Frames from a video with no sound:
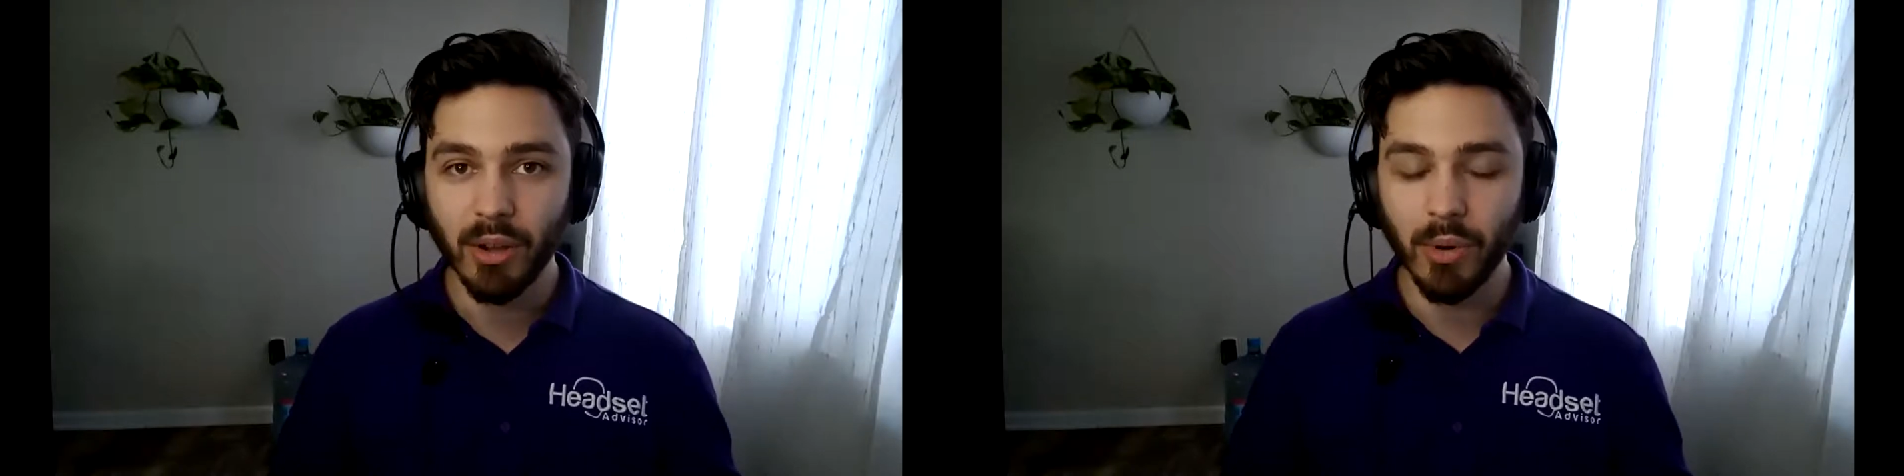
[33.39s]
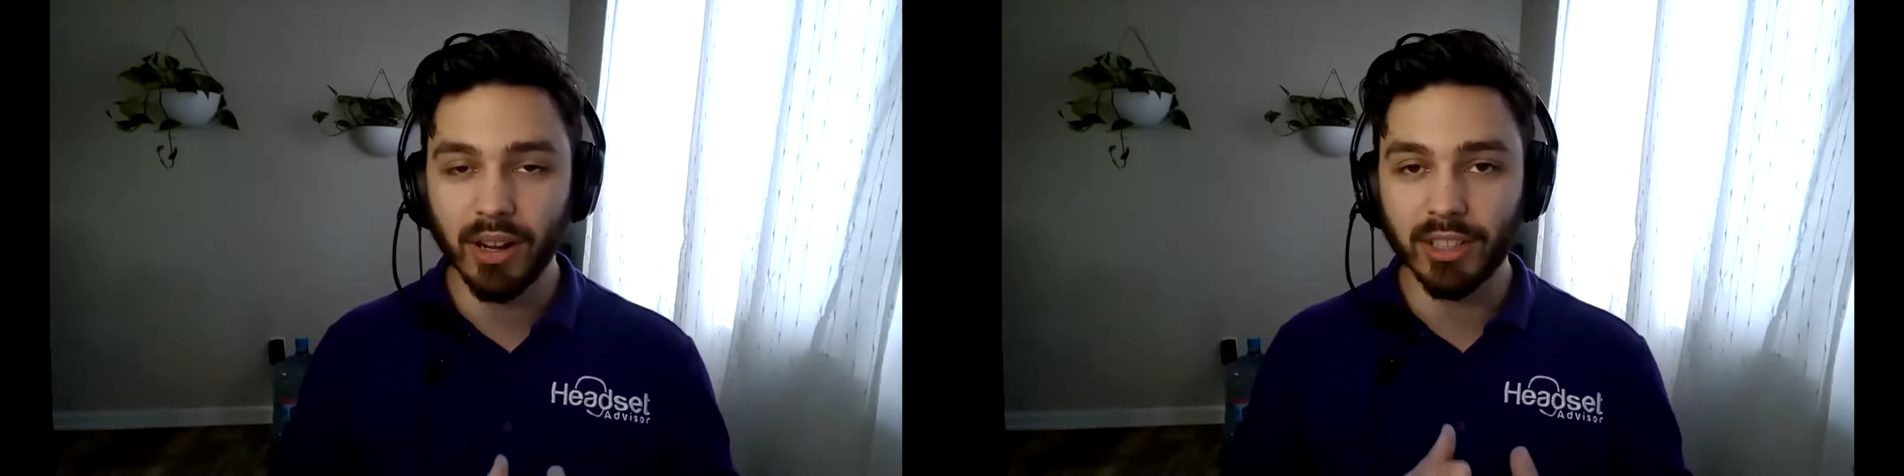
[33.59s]

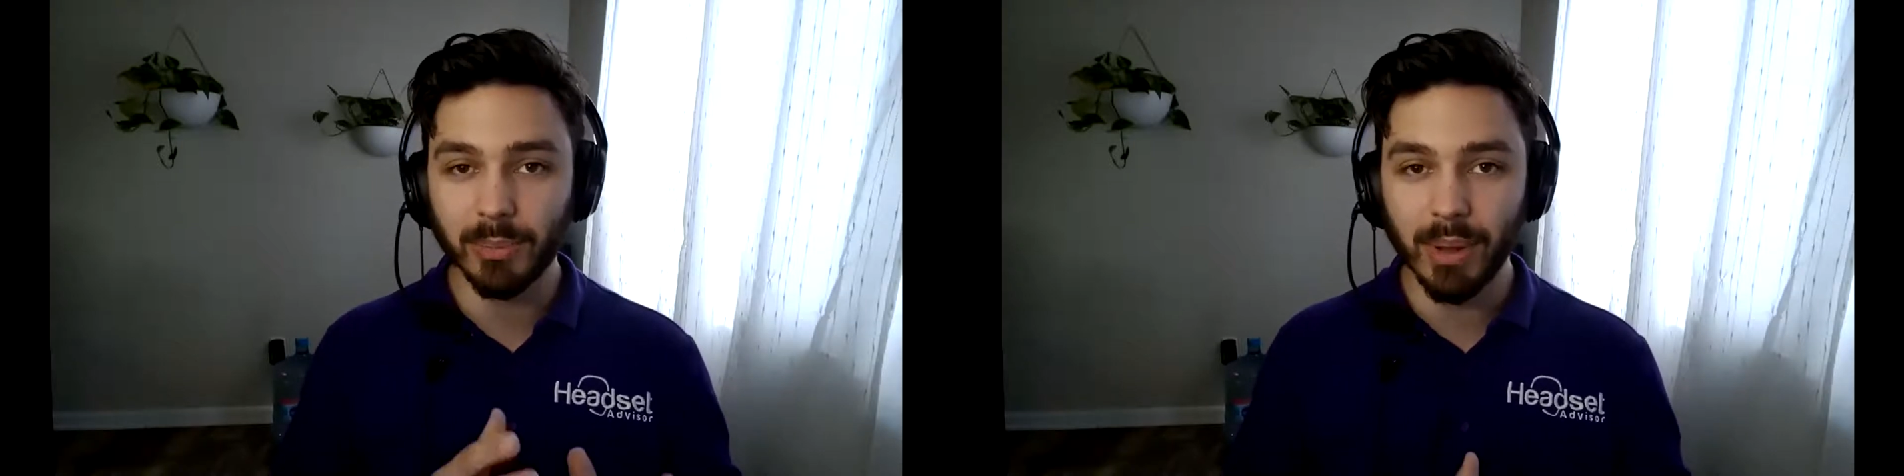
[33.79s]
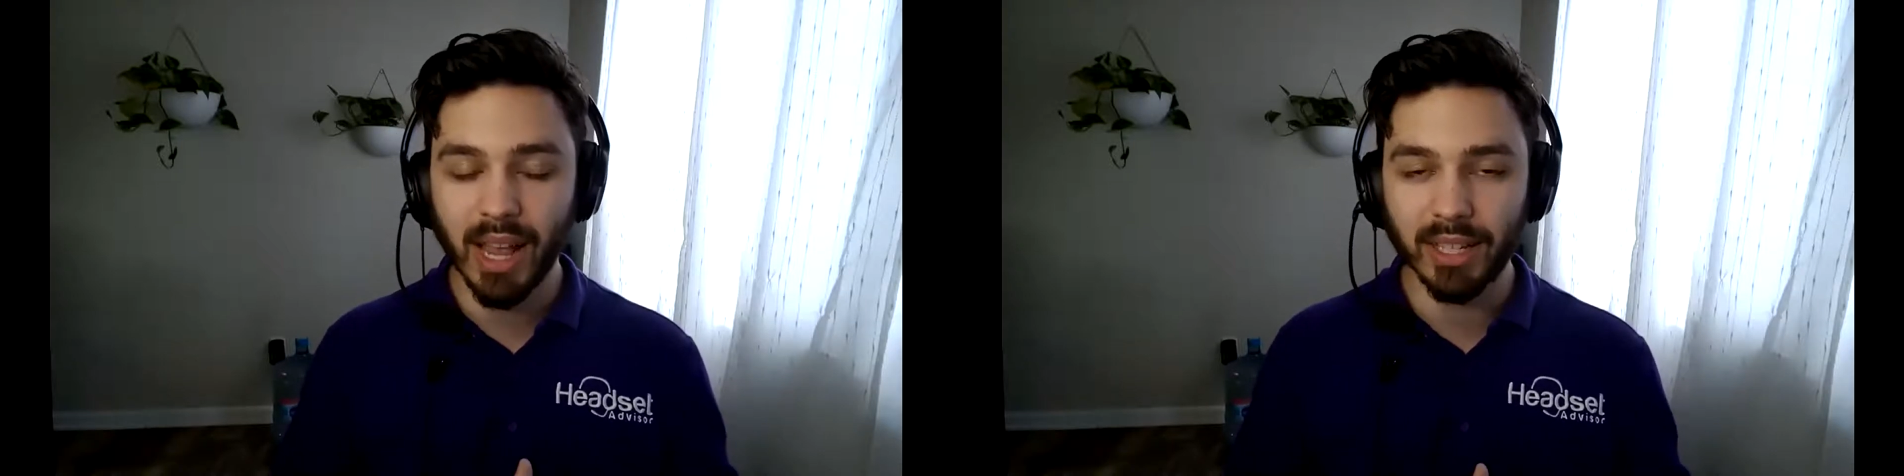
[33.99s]
where it's
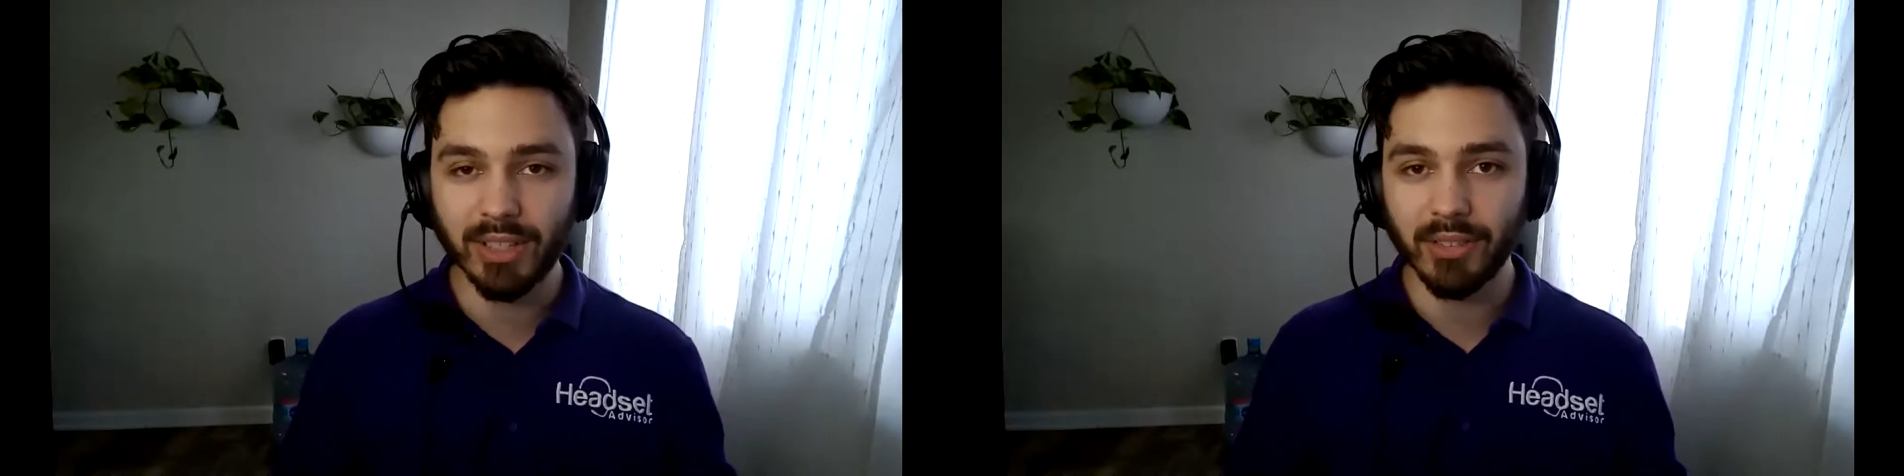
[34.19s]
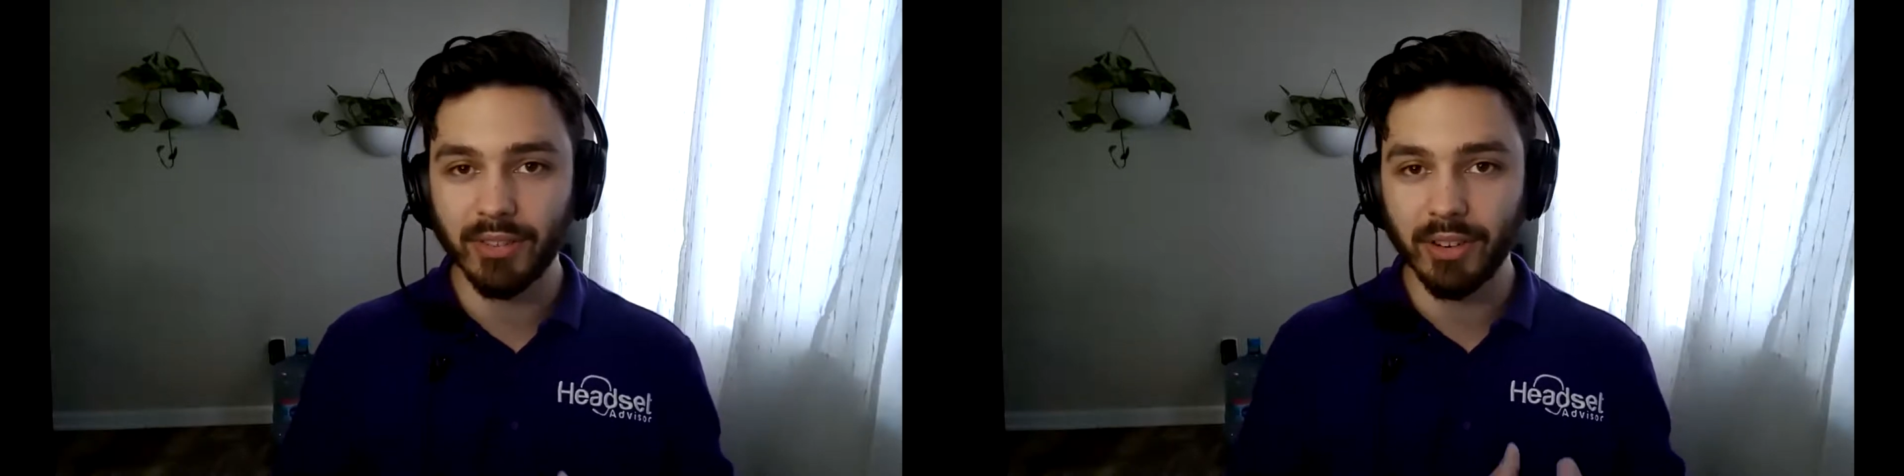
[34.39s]

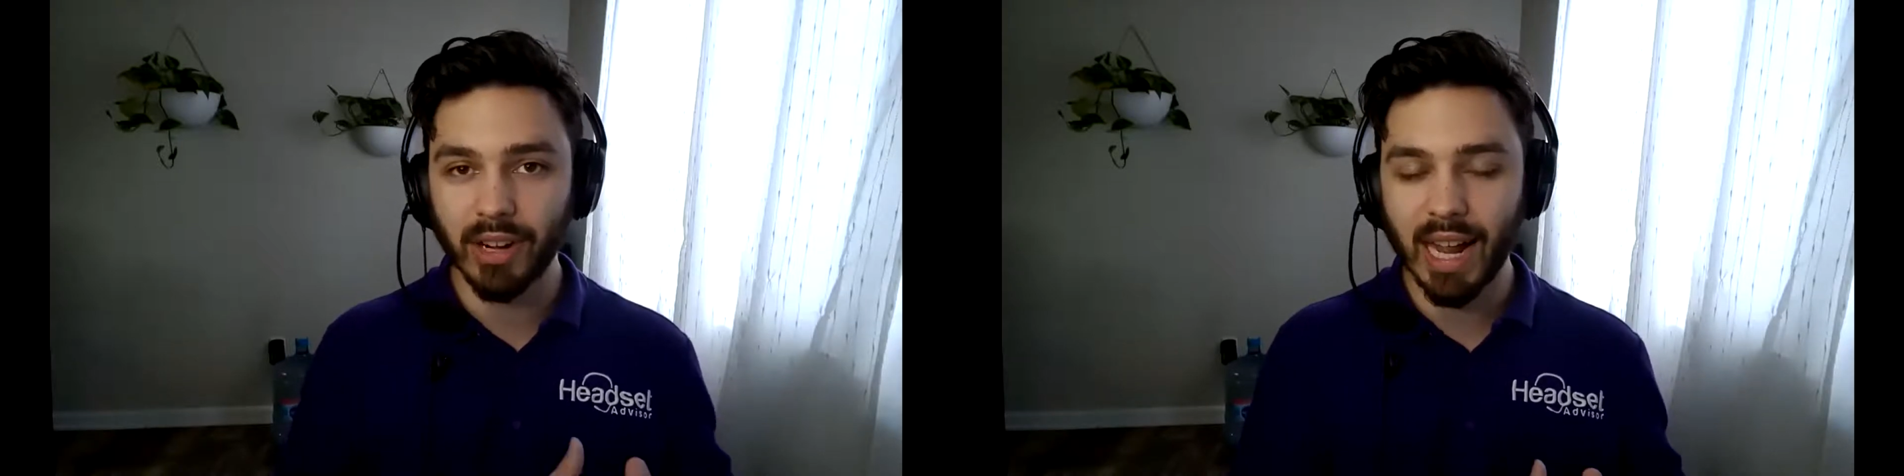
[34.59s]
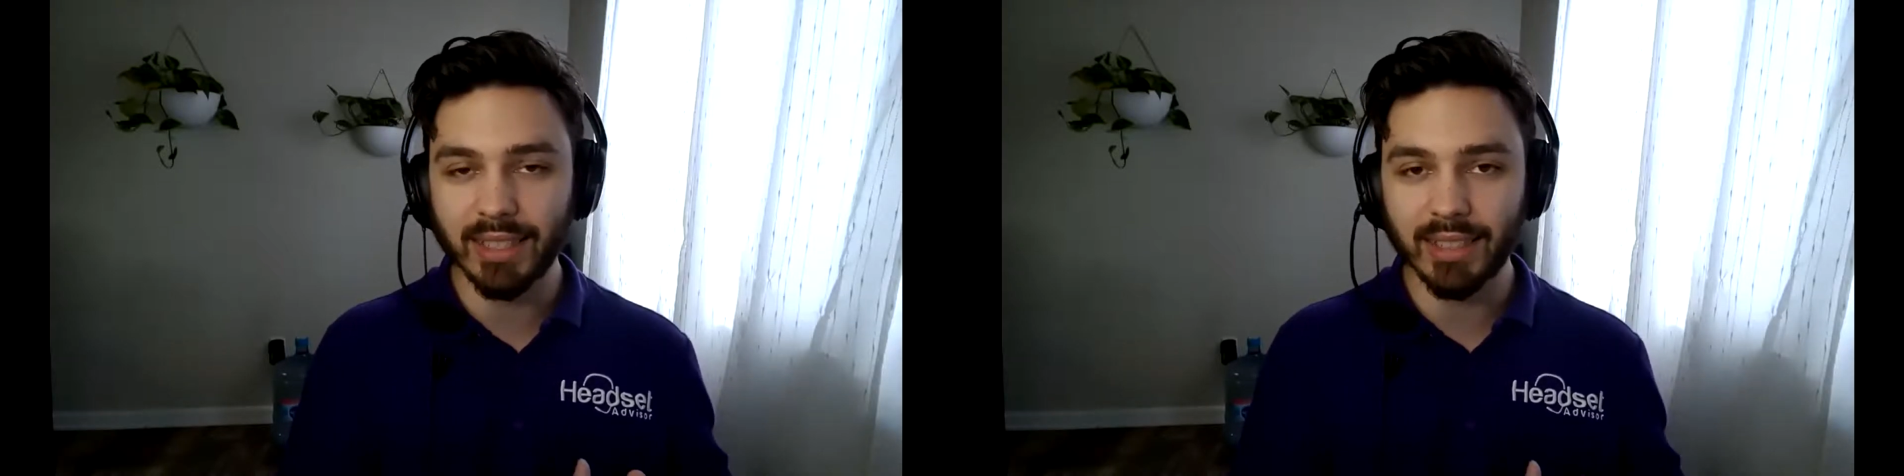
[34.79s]
best for
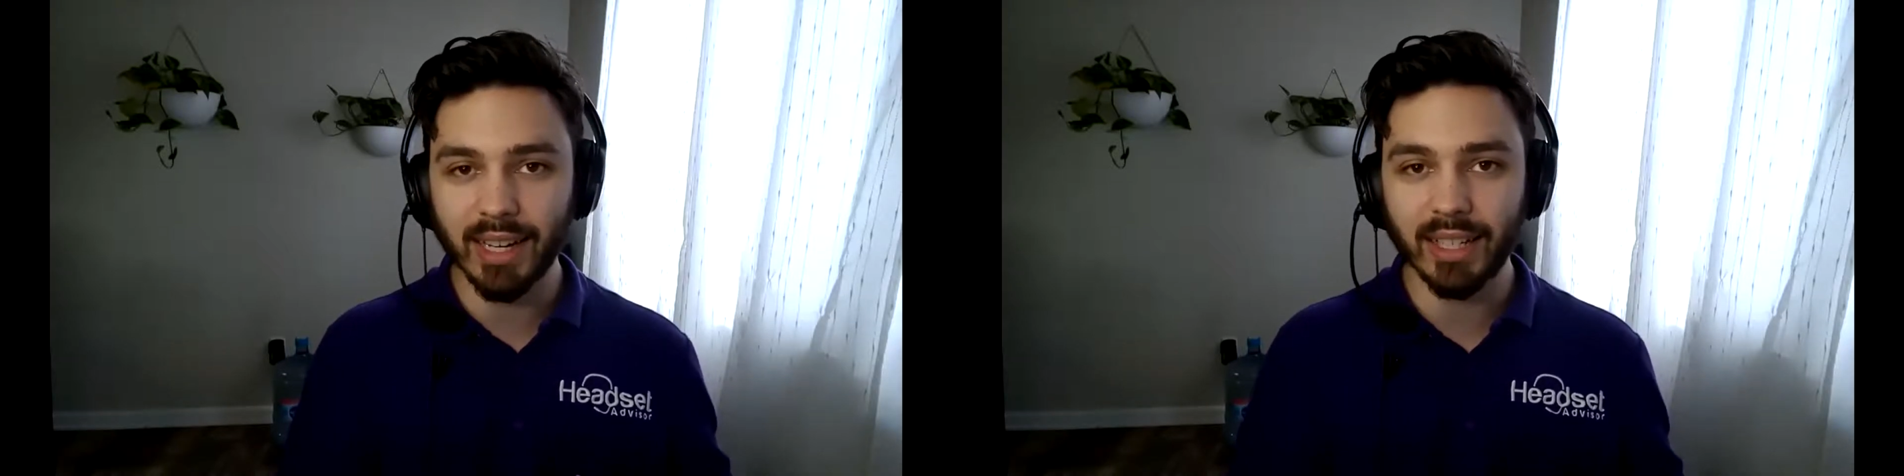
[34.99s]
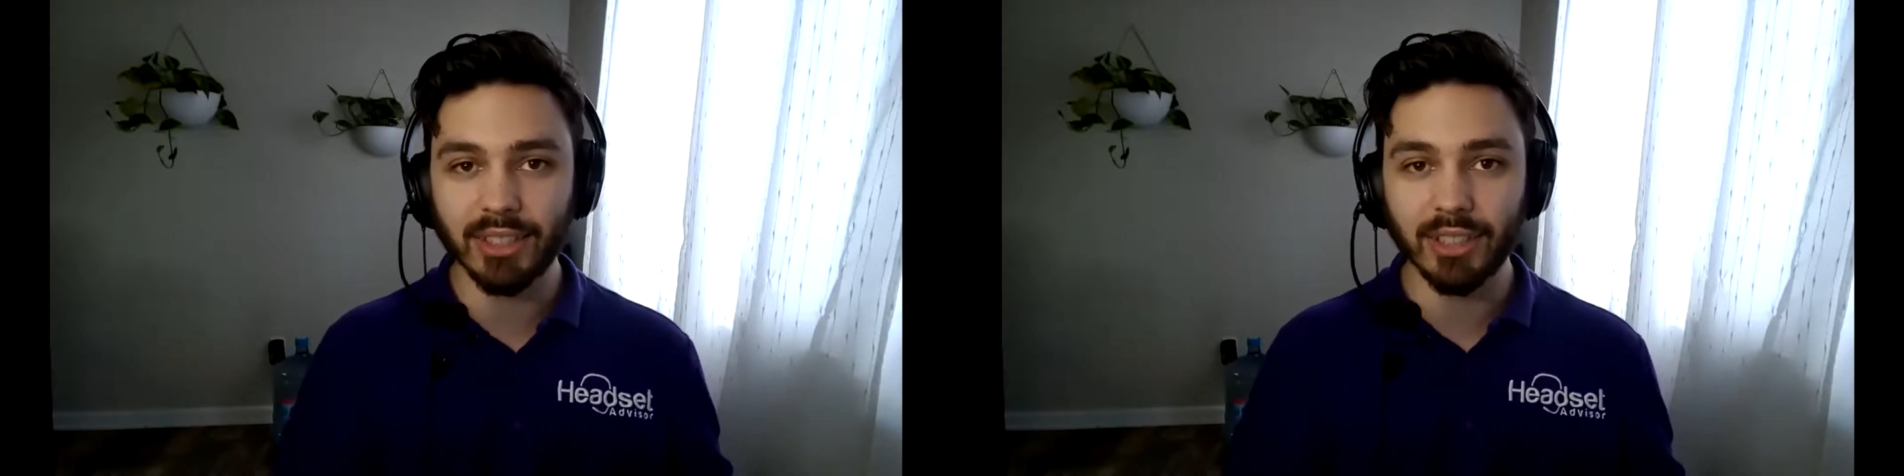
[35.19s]
their headset